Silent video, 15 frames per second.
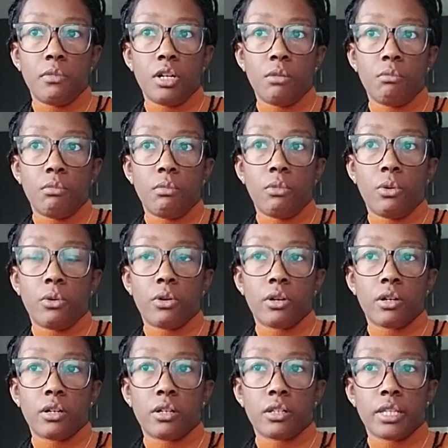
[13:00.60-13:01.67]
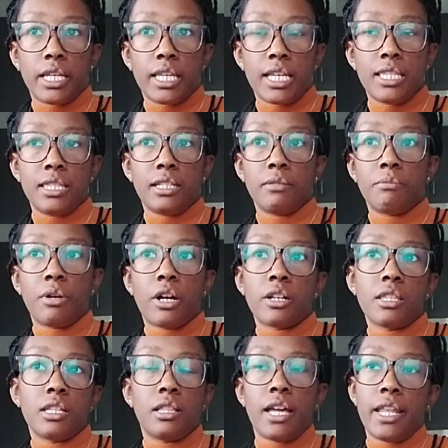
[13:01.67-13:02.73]
more like in the part of
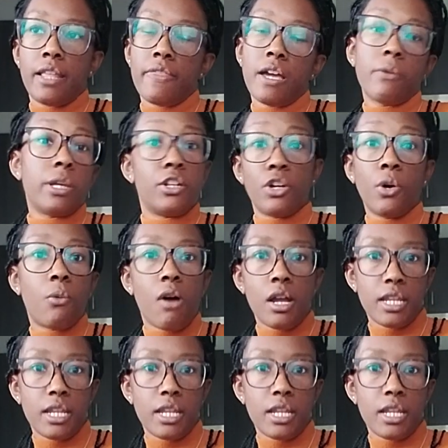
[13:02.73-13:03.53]
the lining that we don't want